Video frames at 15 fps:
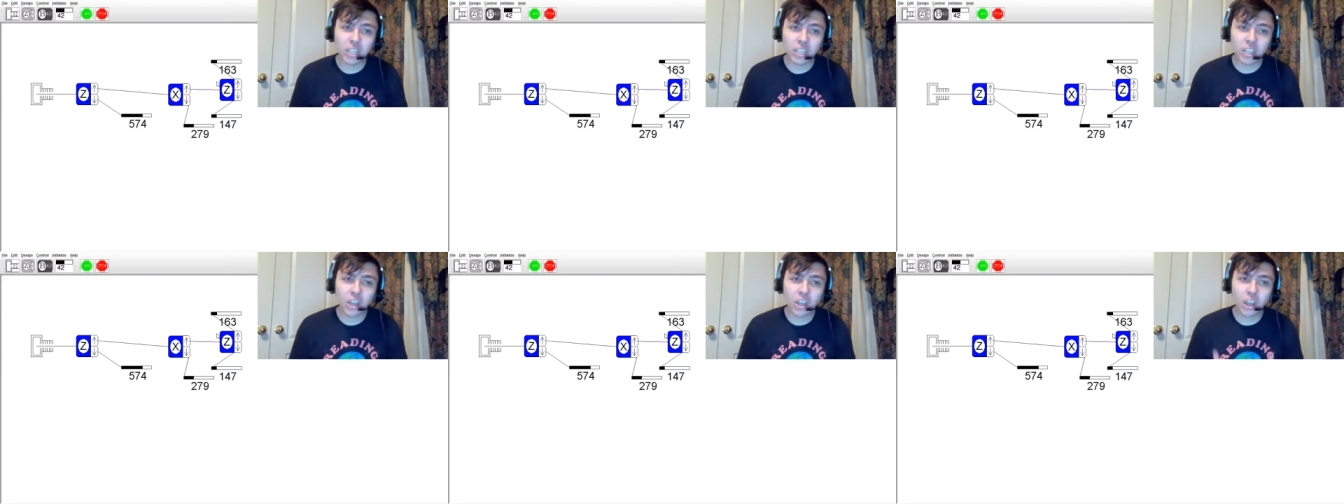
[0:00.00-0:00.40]

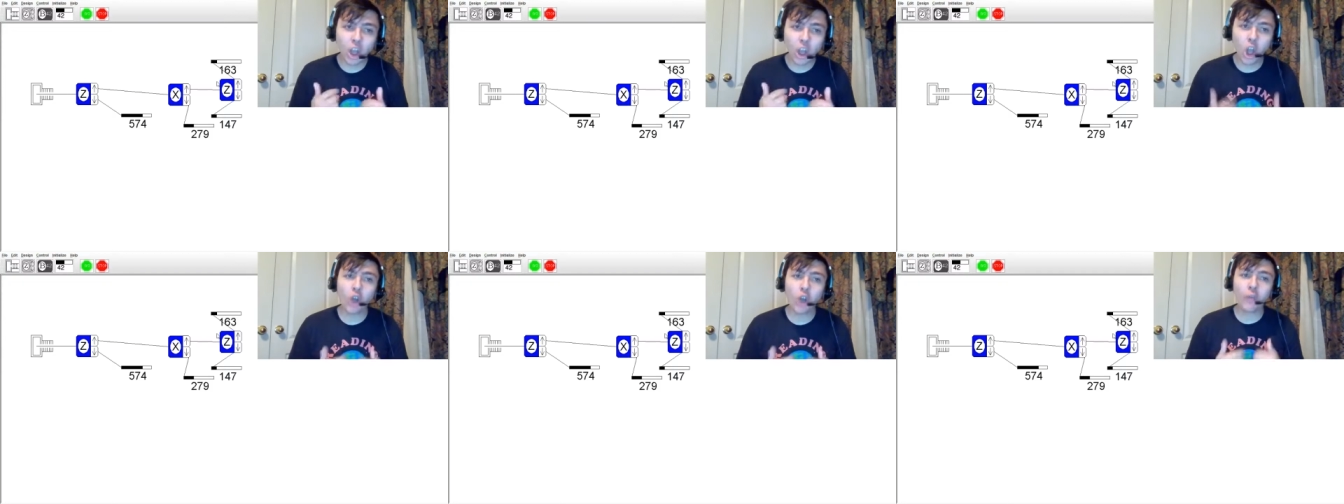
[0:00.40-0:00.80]

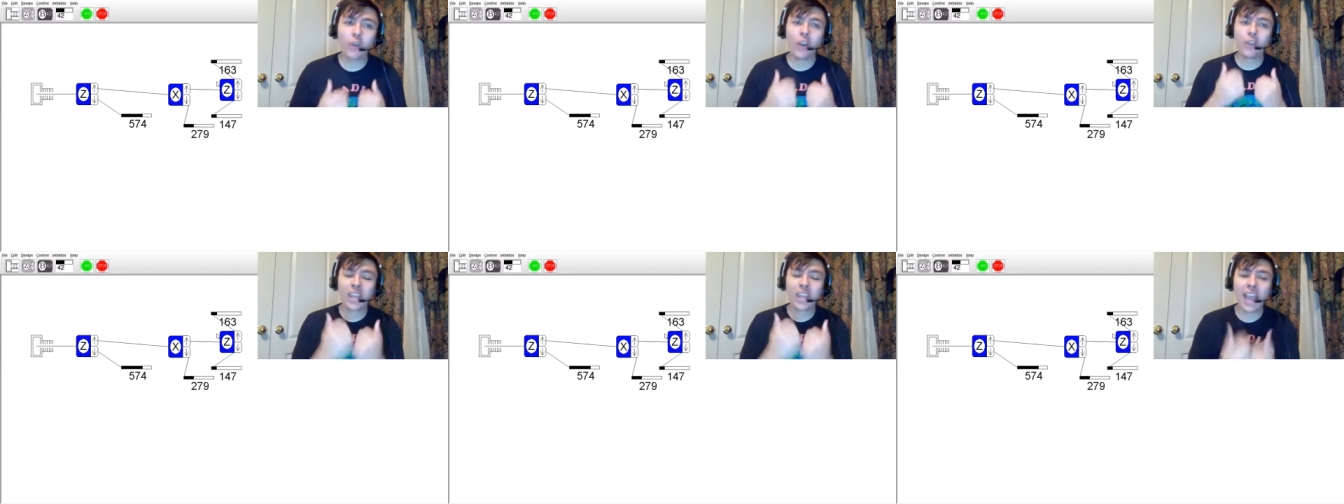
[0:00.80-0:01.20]
of
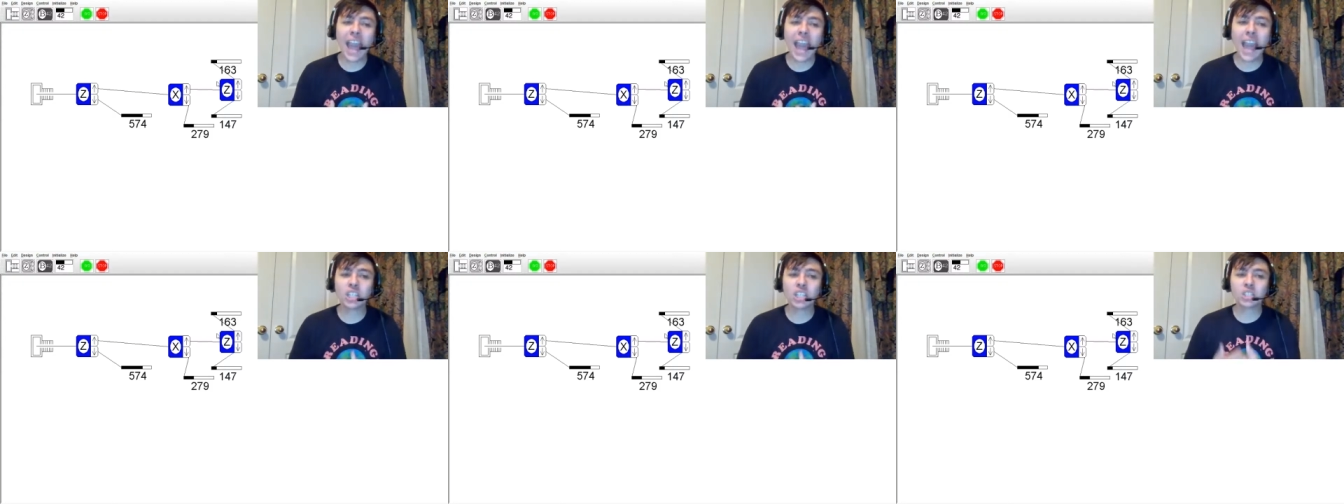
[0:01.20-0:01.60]
the
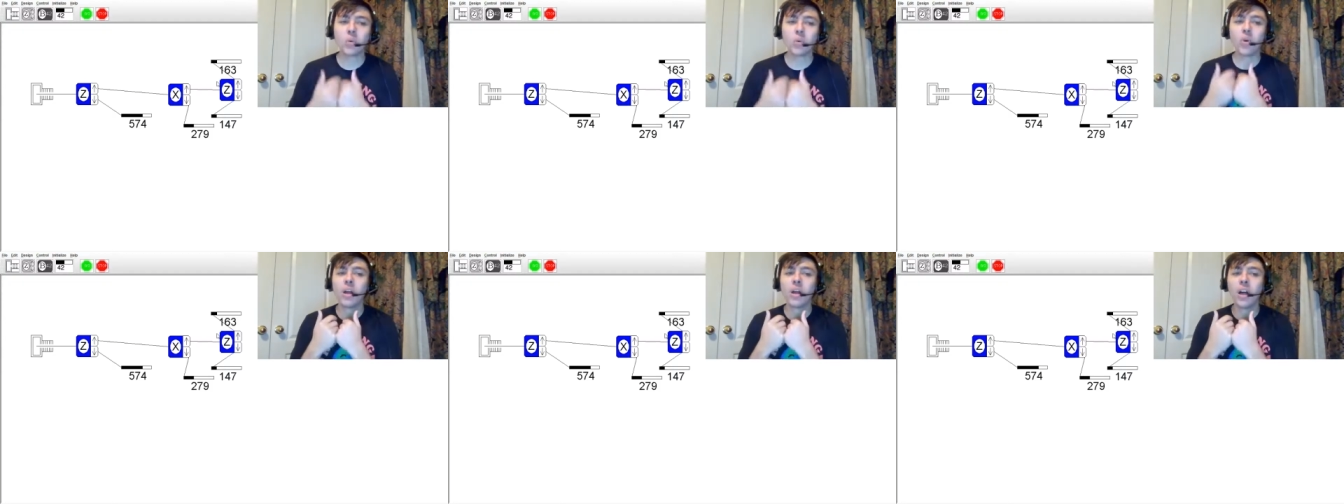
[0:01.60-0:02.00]

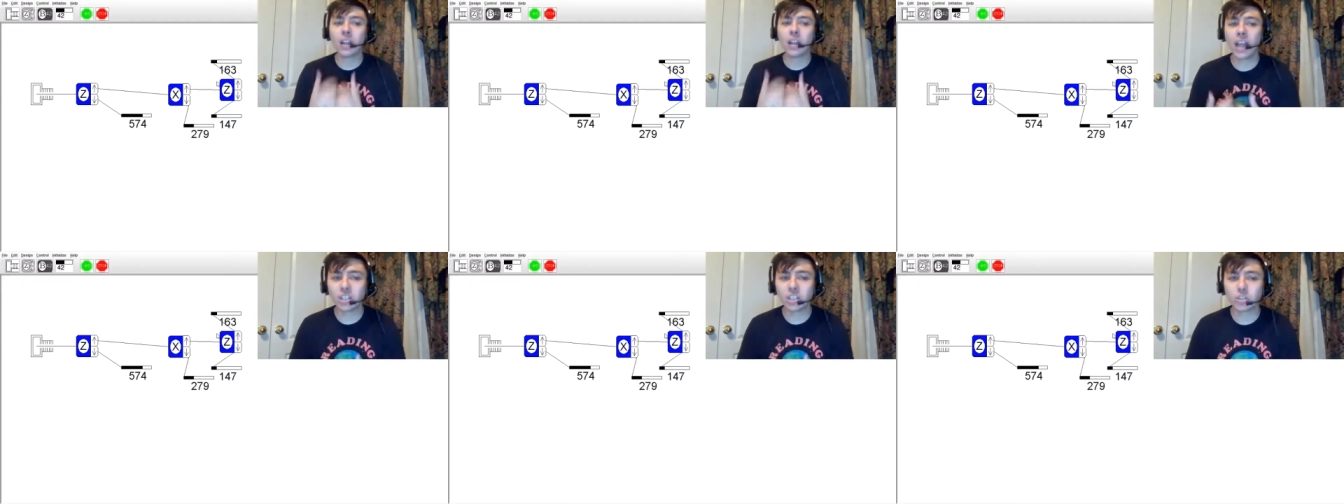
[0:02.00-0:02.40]
actual
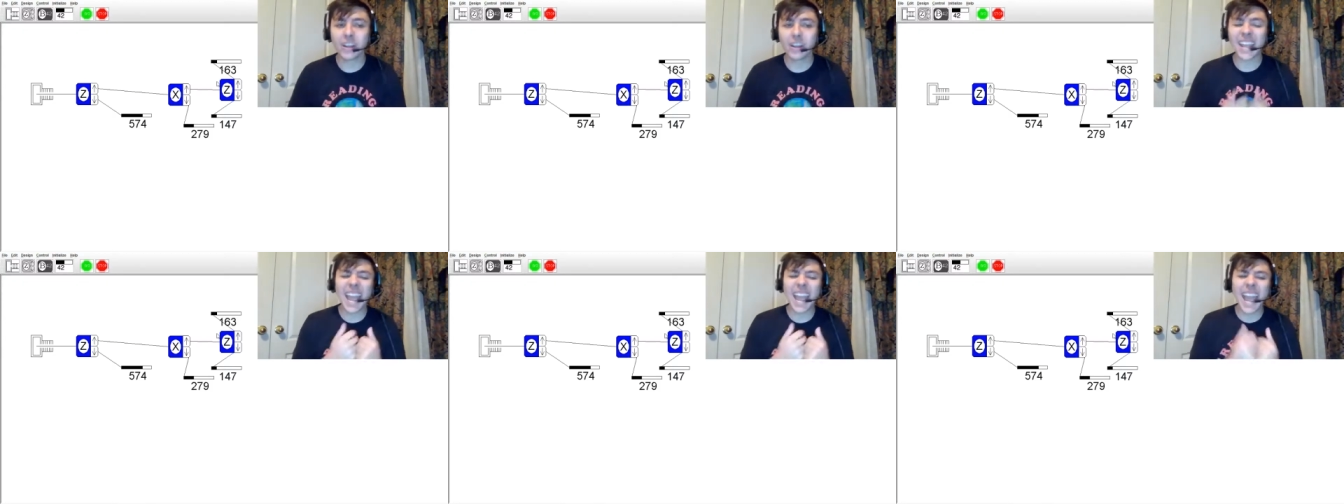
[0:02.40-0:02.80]
electron
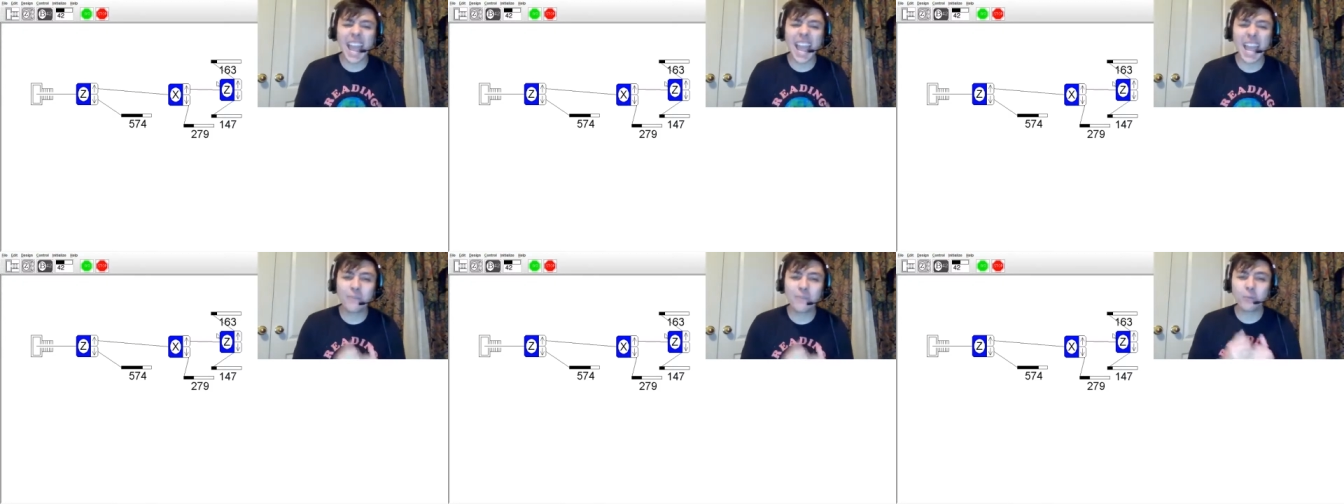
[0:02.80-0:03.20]

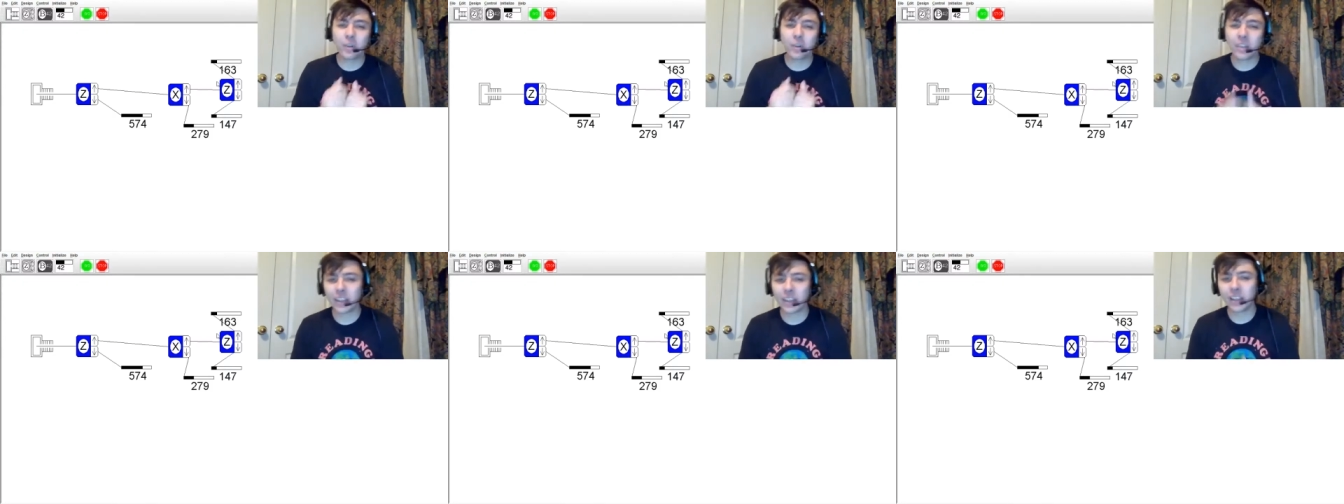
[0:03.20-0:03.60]
every
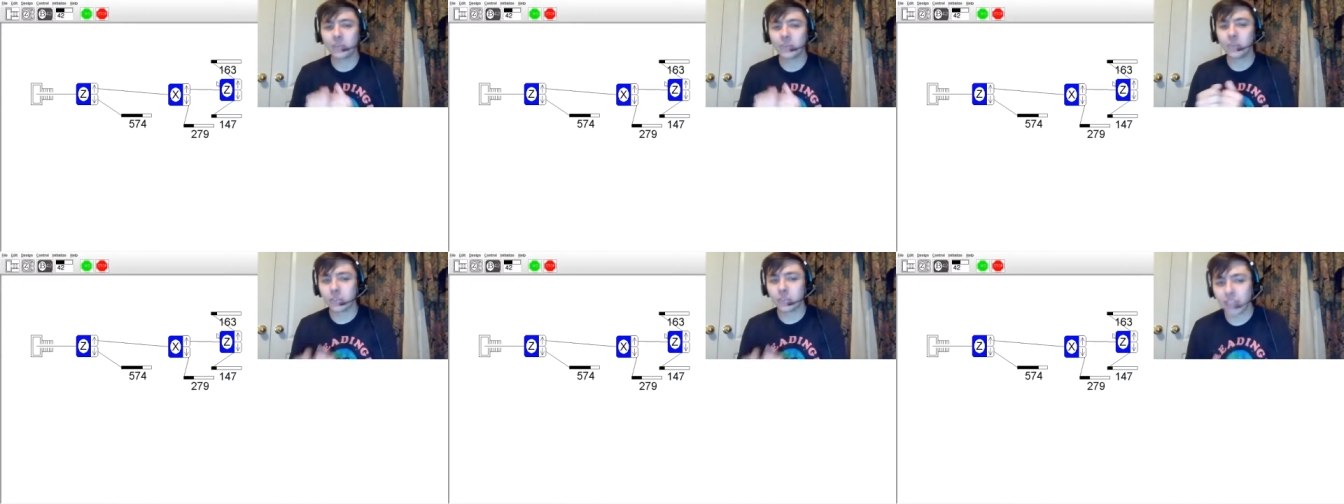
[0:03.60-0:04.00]
single
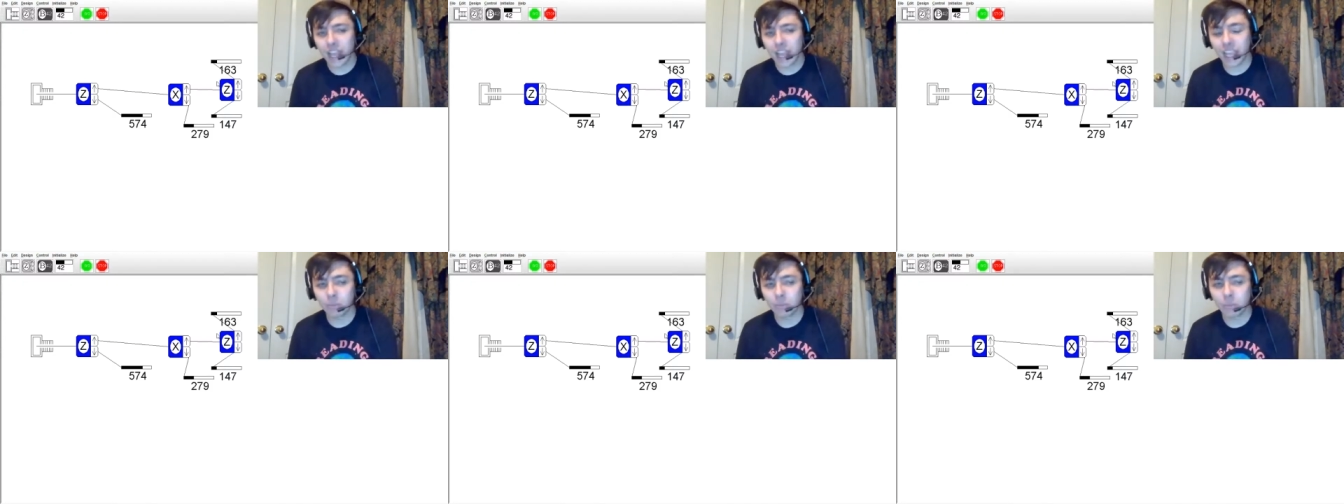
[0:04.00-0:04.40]
time
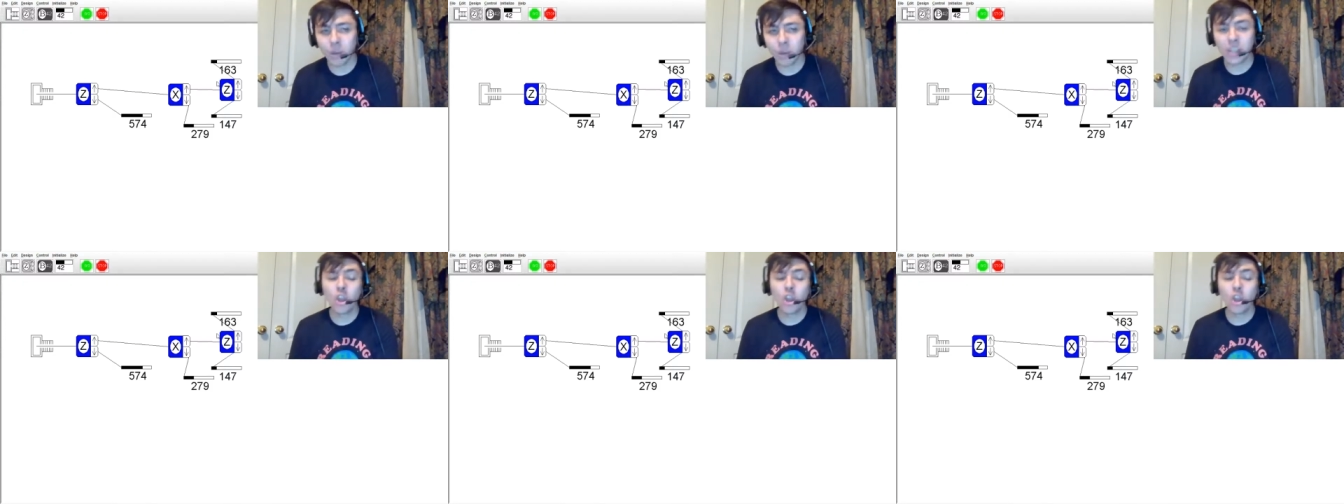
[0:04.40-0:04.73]
right?